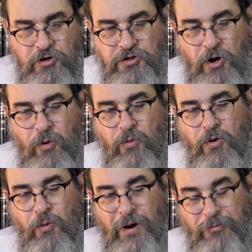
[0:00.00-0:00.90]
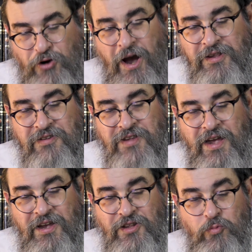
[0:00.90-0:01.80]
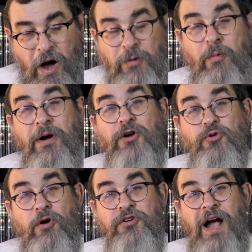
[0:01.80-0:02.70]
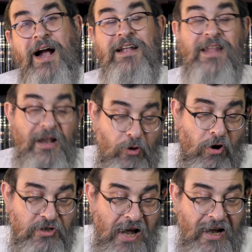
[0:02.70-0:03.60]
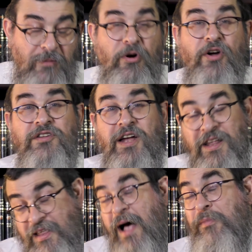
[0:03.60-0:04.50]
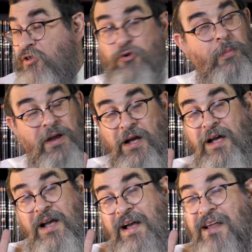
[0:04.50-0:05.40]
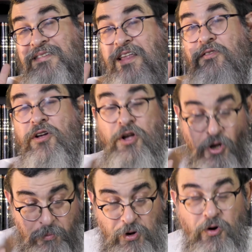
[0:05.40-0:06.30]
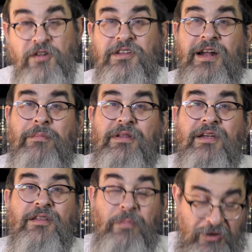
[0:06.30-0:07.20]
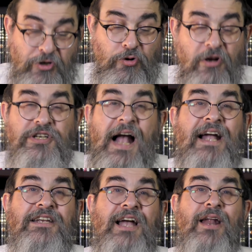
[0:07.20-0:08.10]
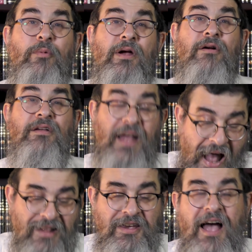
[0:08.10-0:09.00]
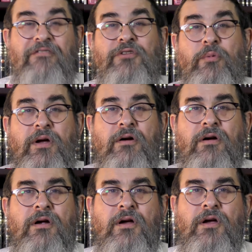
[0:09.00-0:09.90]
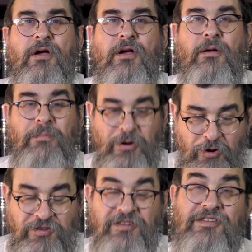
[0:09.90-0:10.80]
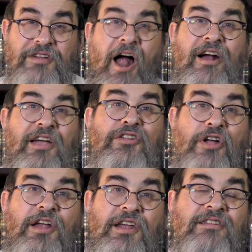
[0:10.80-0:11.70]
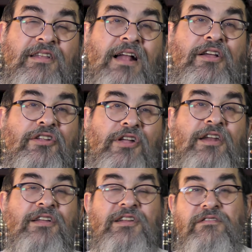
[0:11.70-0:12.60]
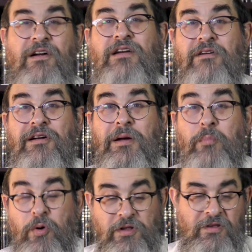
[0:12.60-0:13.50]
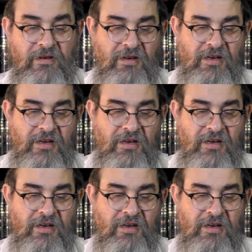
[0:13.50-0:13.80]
So what I'm trying to say is, why do we wear a short jacket, not a long jacket? Because the, I'm assuming I can't say that, because the Rebbe did, but the short jacket you got to wear and the hat you have to wear, because this is our chitzonius, and that chitzonius is very very important.